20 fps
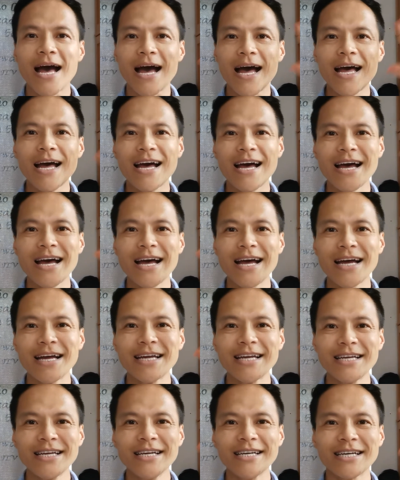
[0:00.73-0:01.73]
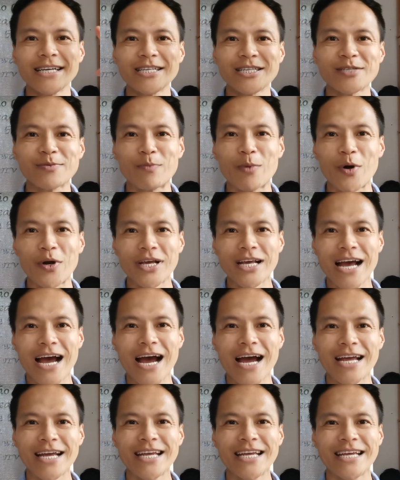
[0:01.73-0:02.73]
Hi, it's
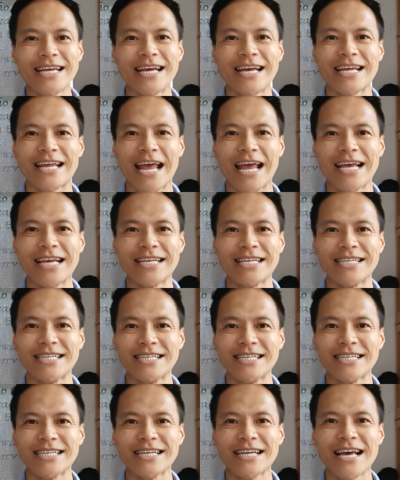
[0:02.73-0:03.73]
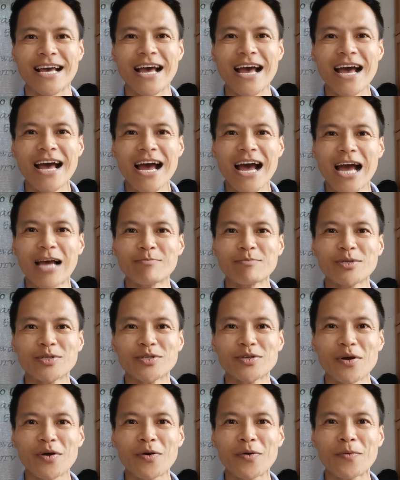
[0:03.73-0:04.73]
Mordecai here again. I'm
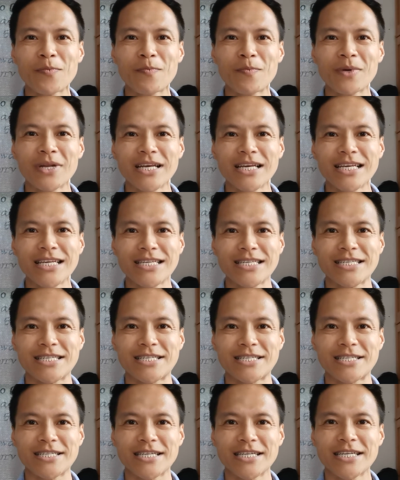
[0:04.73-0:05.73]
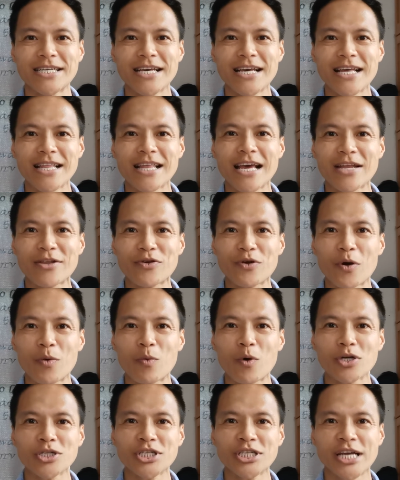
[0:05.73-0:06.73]
so pleased that you're
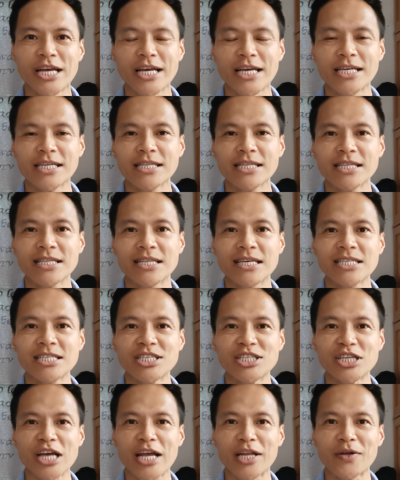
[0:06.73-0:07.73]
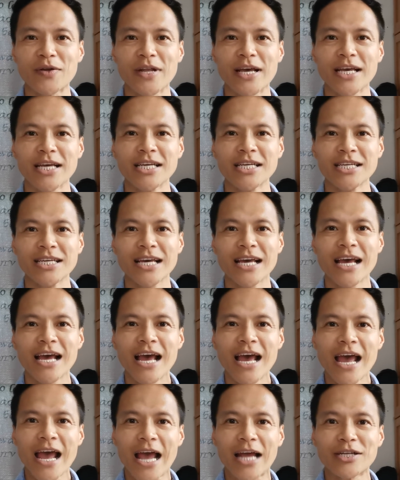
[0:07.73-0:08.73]
watching this journaling,
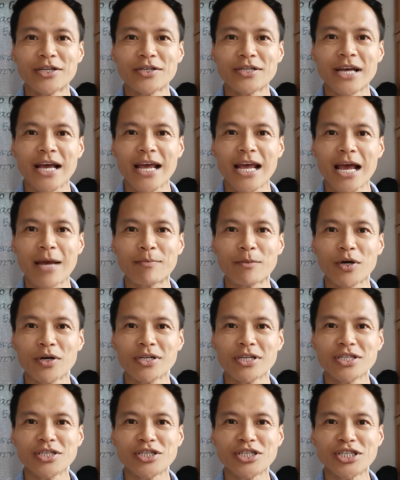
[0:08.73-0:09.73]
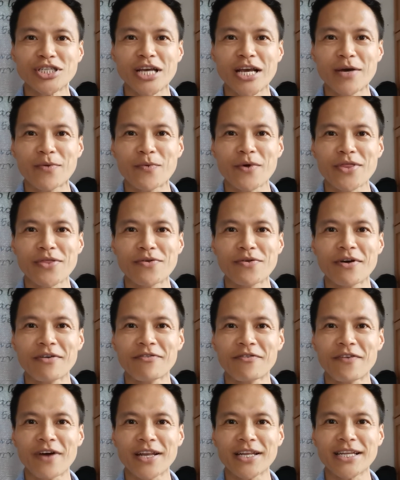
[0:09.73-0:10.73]
and today I'm going to share with you a
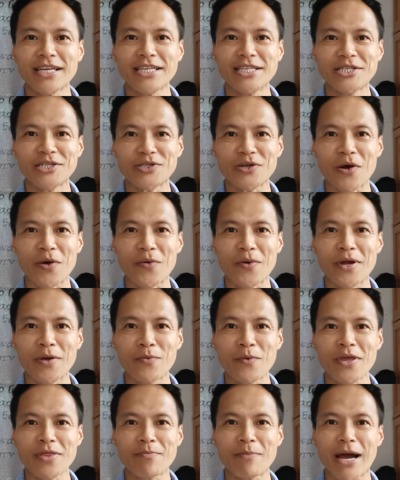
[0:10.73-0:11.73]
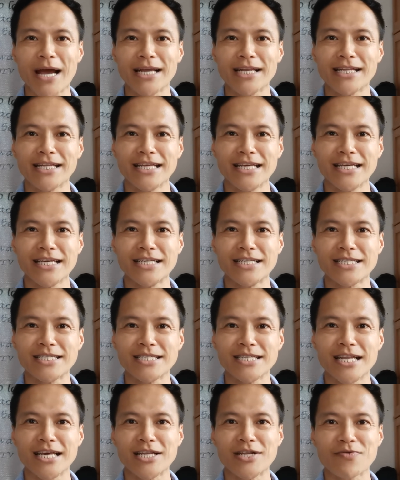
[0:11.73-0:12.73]
funny story with my
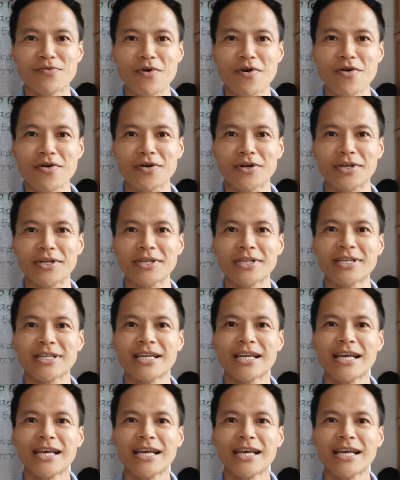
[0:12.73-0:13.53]
niece later on.